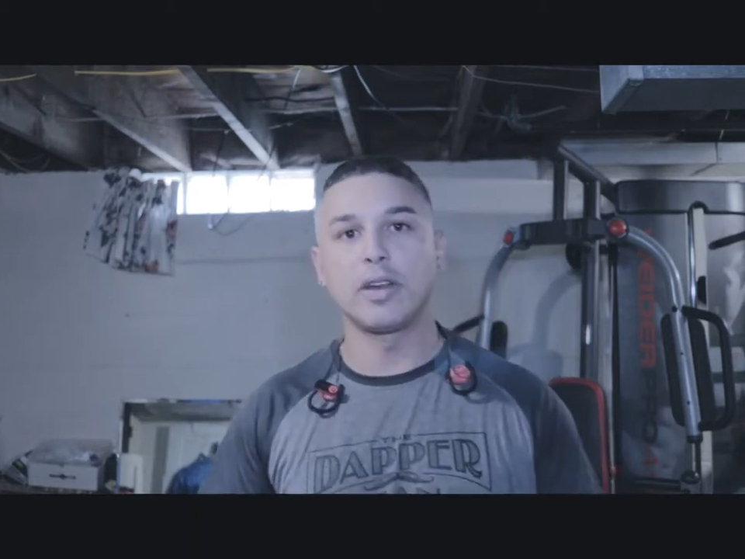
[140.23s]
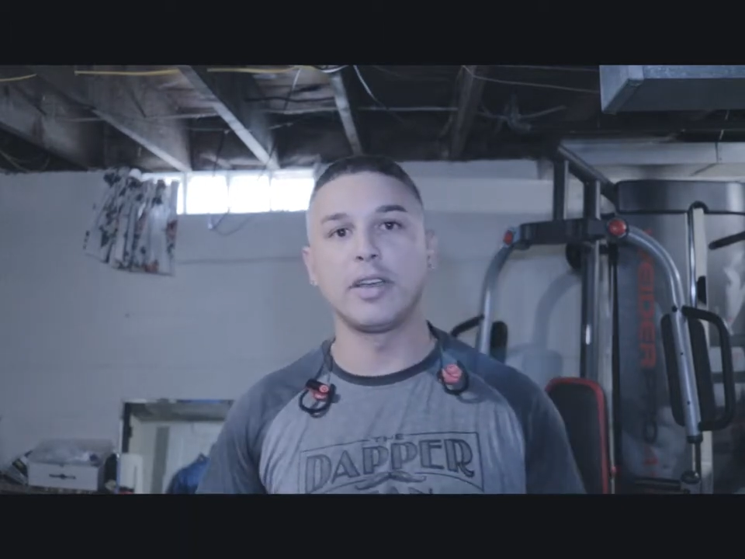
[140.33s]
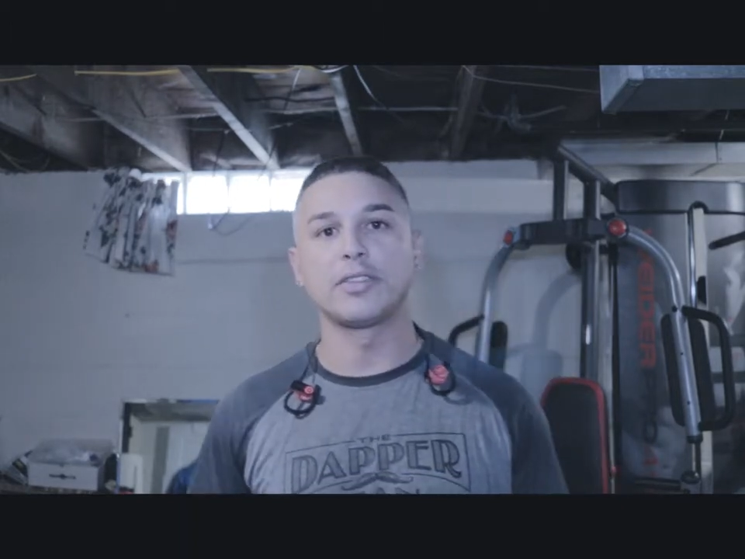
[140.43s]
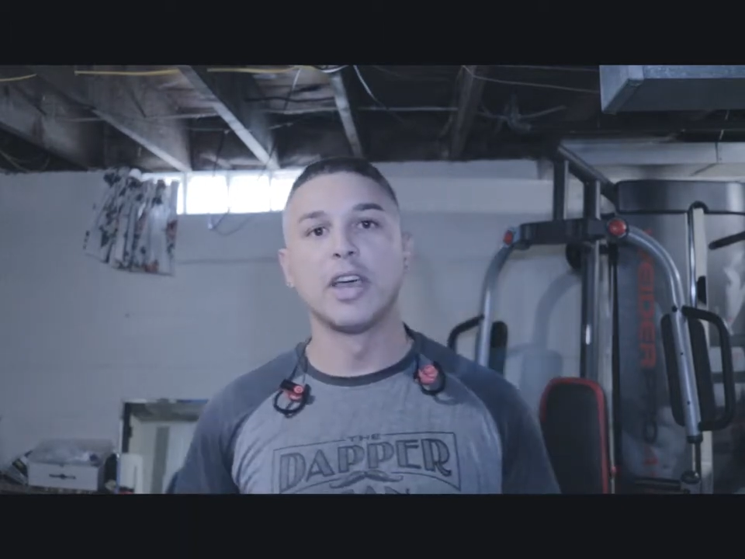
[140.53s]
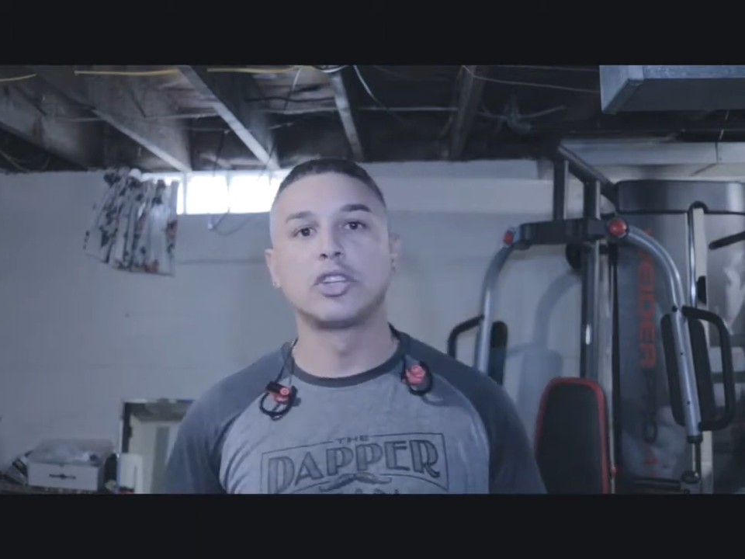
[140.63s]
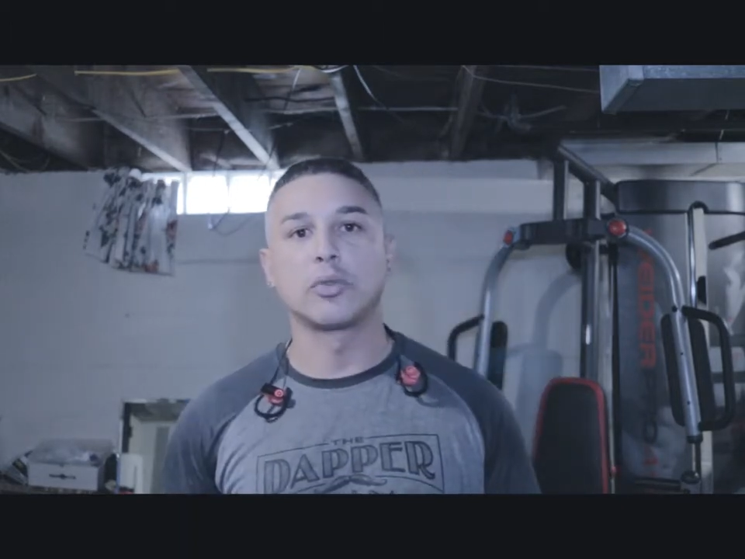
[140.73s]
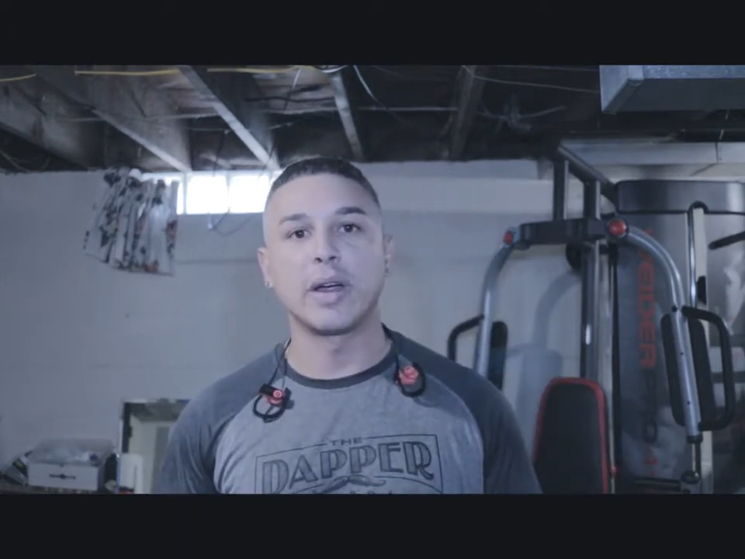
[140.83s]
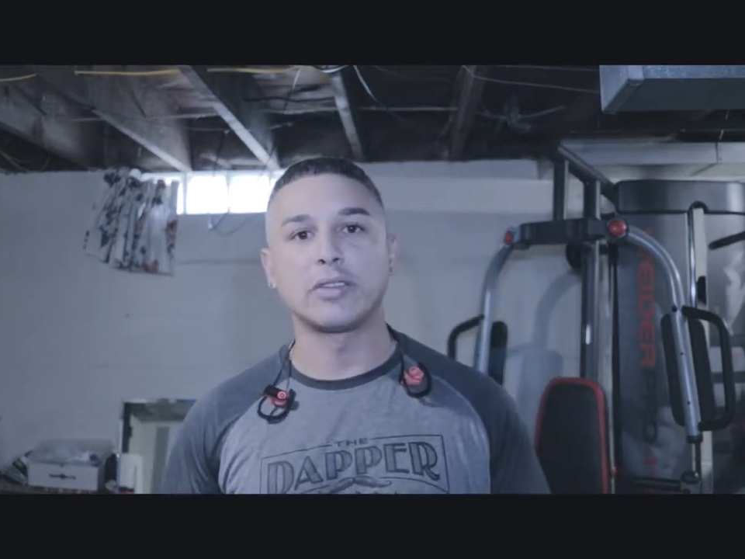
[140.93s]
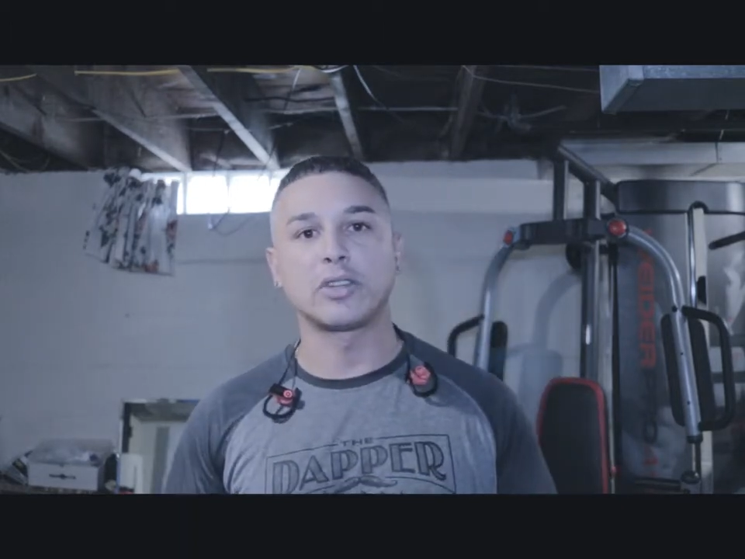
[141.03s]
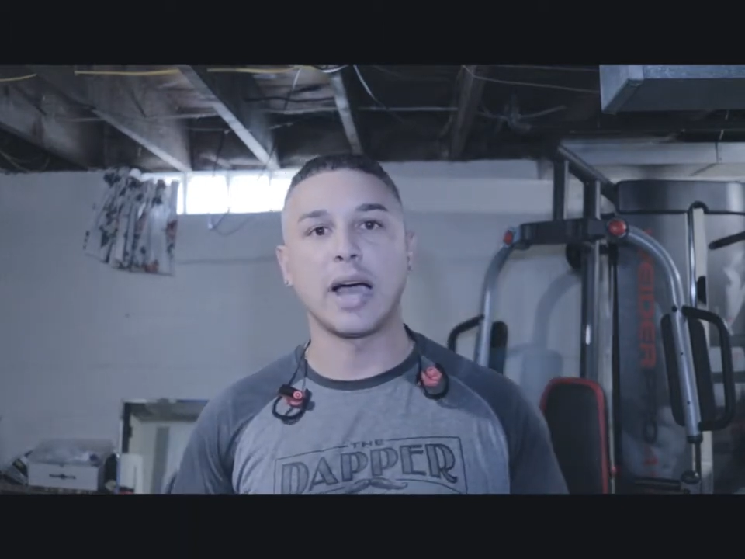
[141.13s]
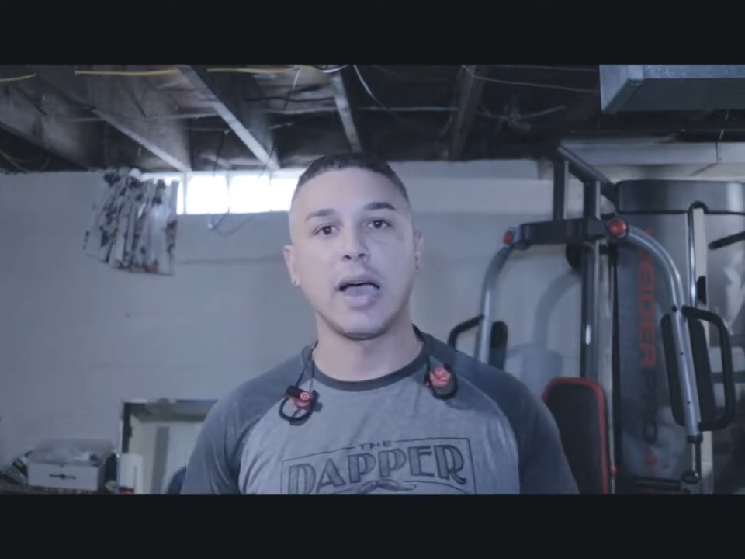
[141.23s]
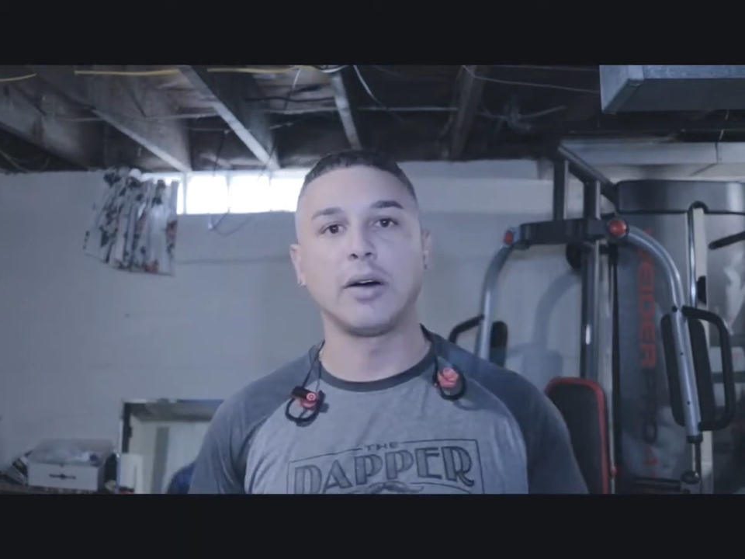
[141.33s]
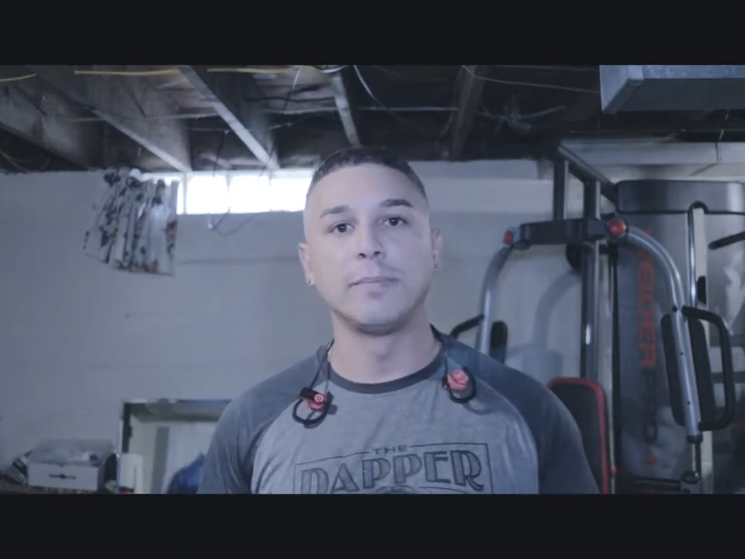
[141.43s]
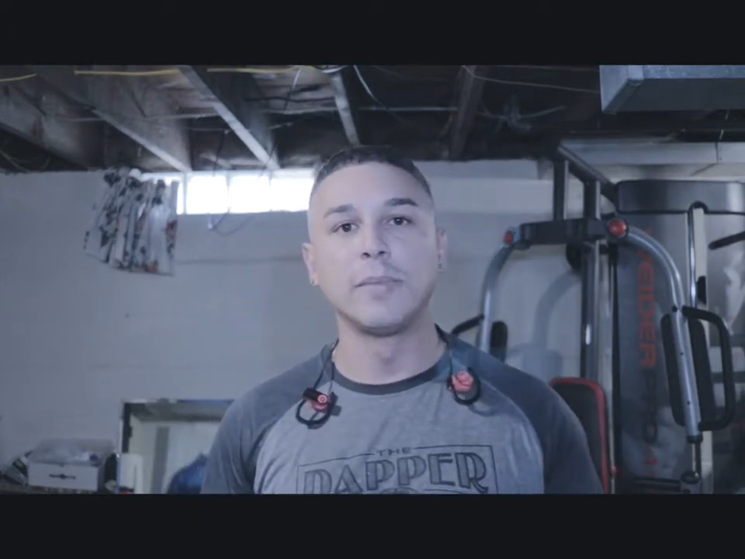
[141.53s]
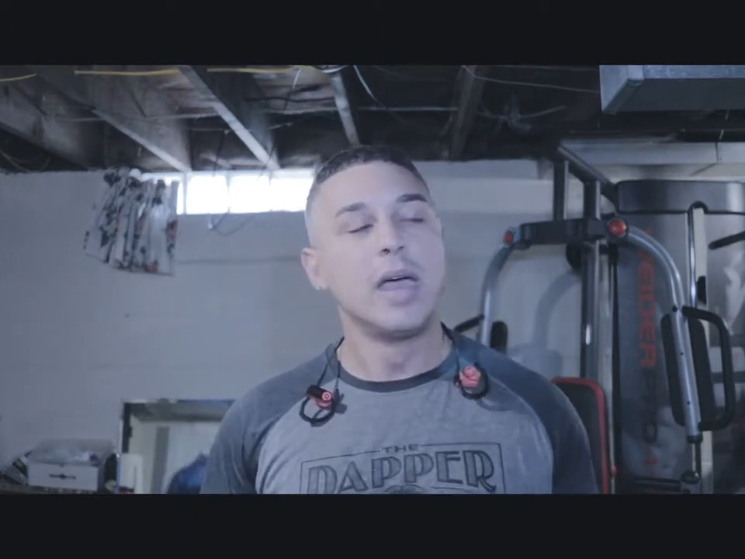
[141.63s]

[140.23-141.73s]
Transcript: is to raise a child.